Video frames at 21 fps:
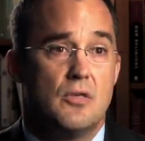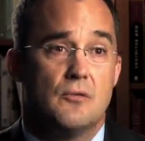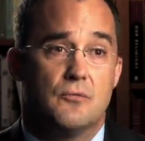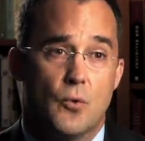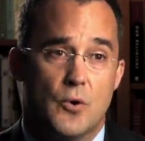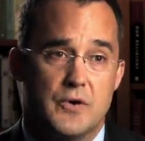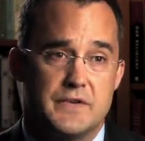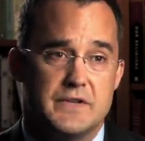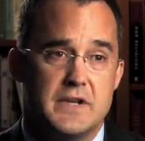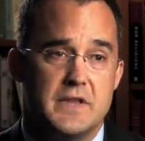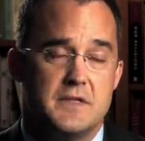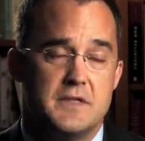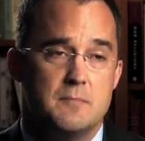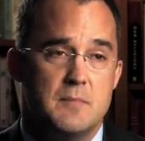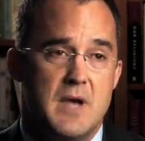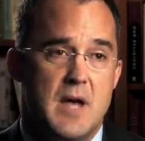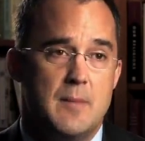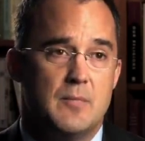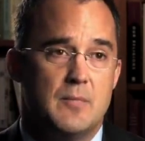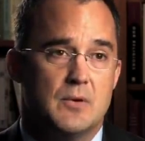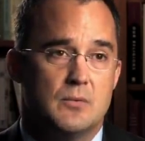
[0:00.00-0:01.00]
The 14th
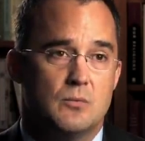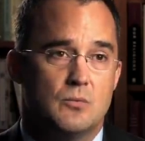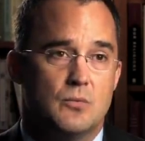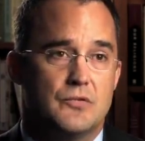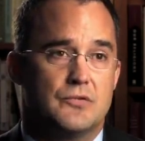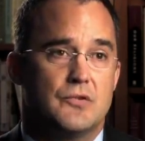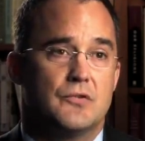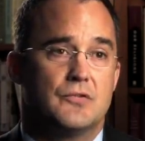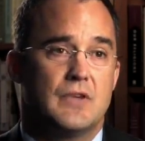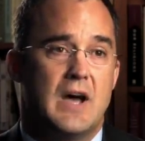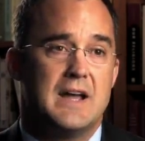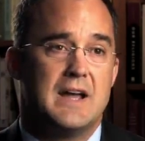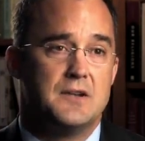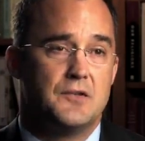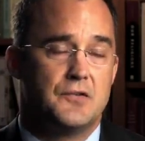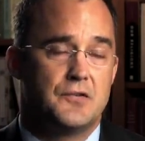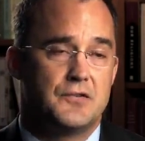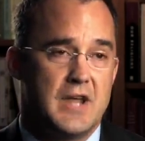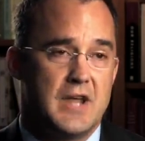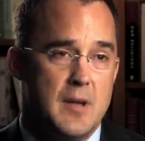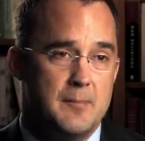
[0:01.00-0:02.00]
Amendment was designed
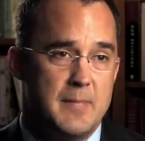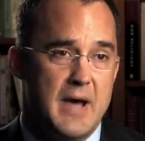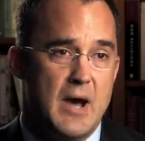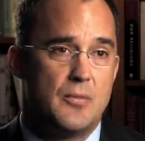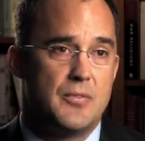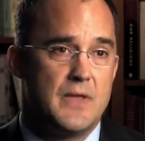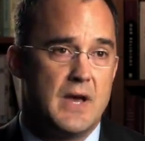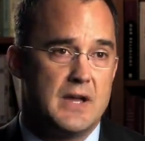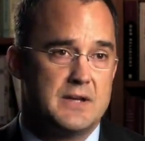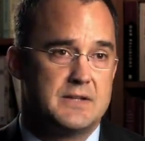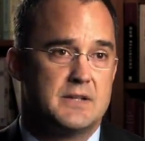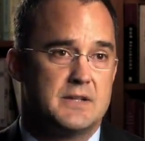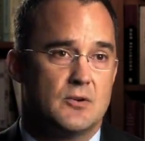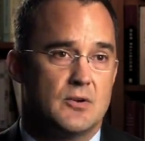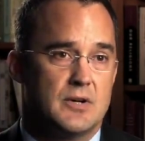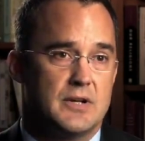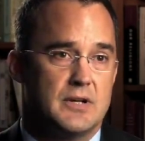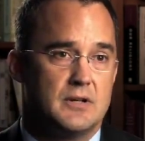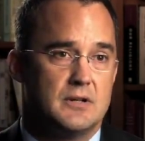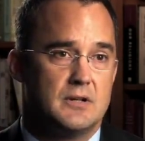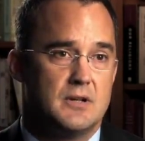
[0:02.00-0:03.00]
to stamp out that
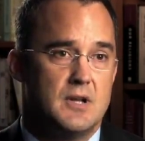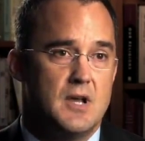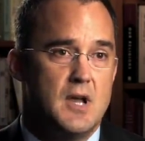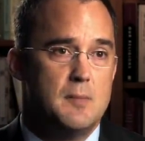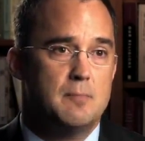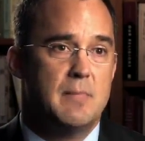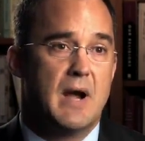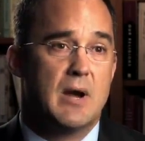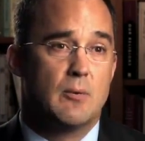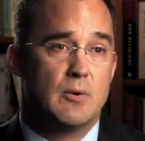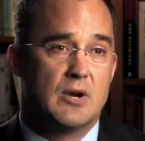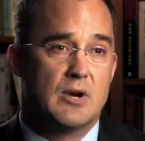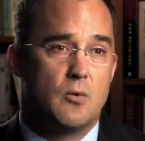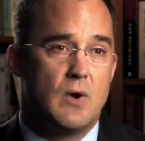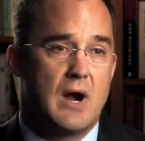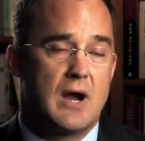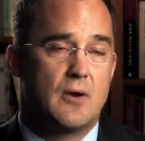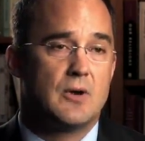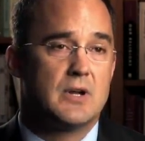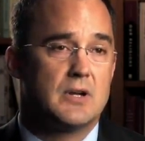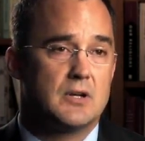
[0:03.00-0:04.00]
tyranny by
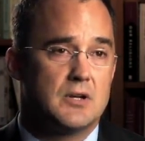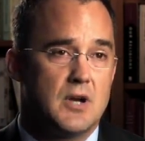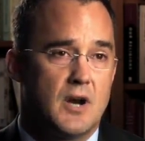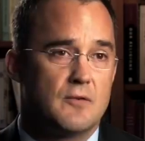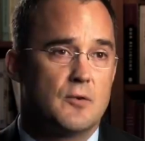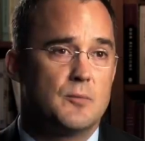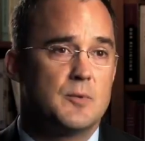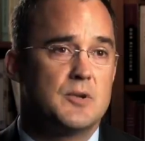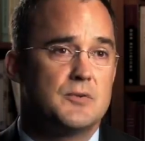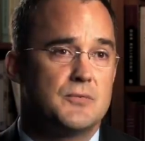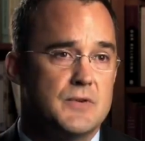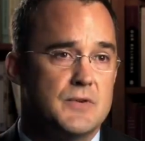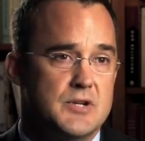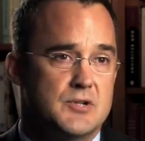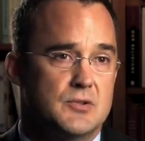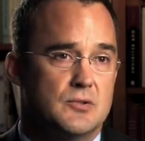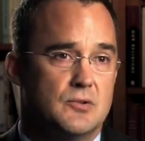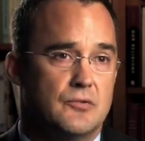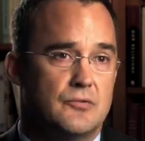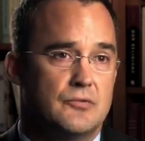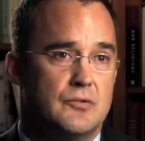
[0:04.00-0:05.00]
requiring government
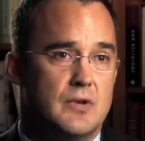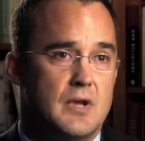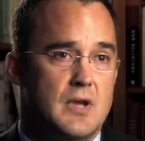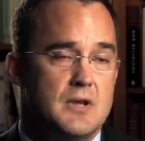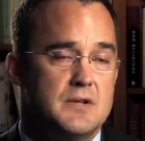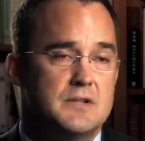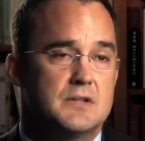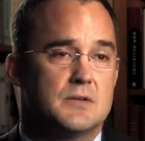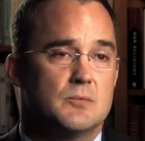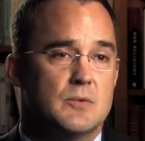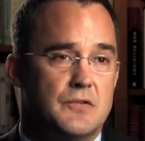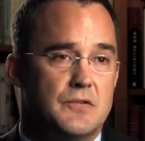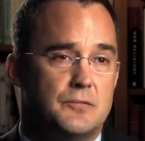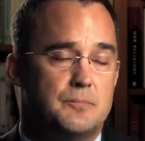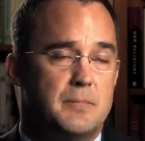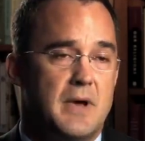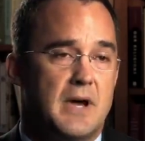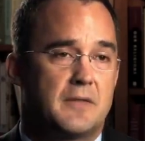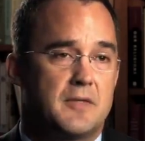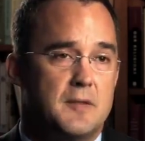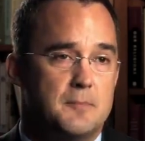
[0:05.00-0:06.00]
officials to
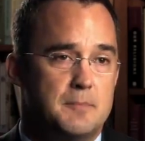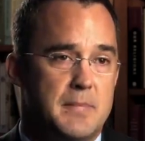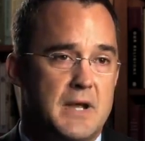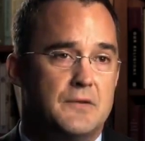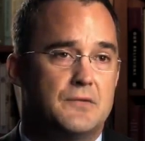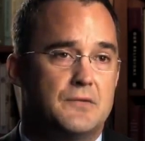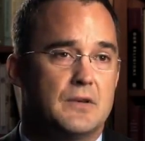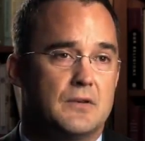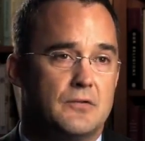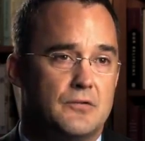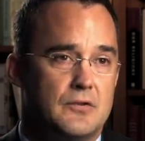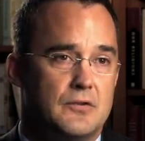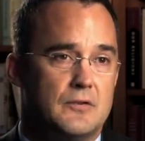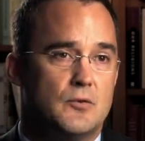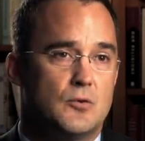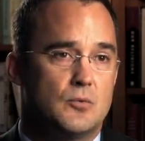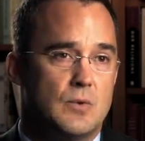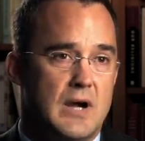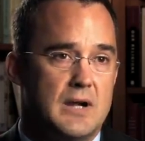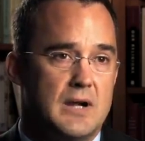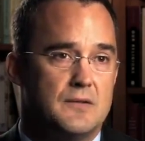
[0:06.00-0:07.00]
respect the basic
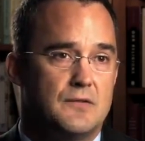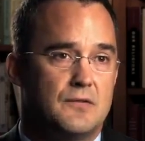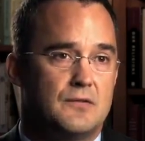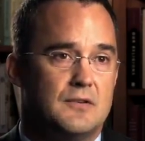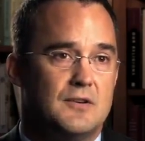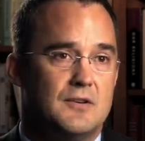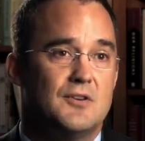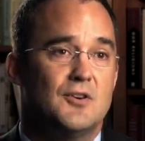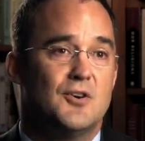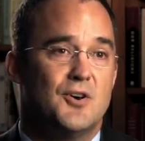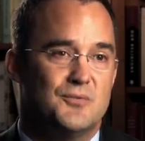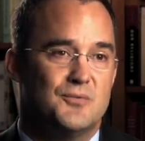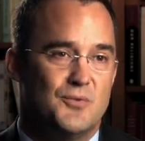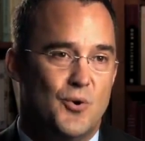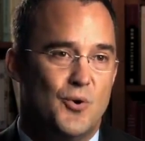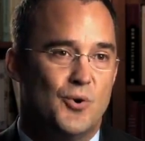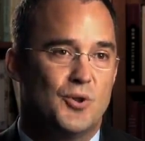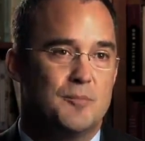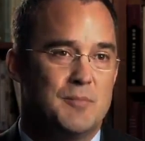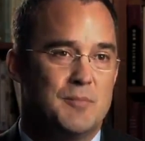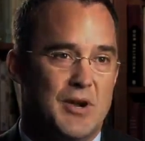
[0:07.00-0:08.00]
civil rights of
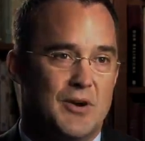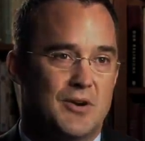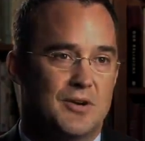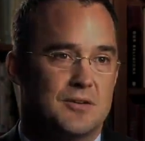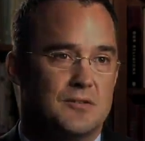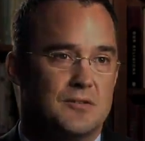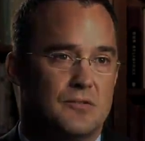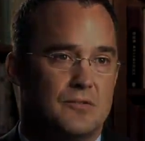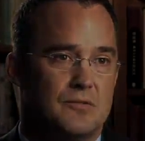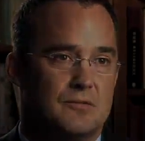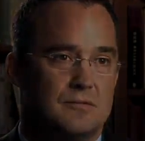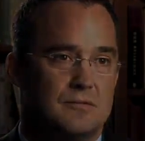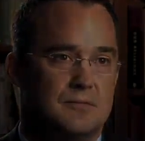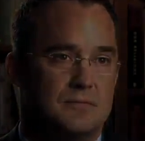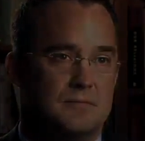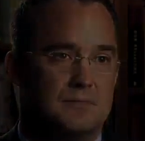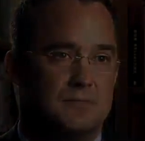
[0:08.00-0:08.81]
all Americans.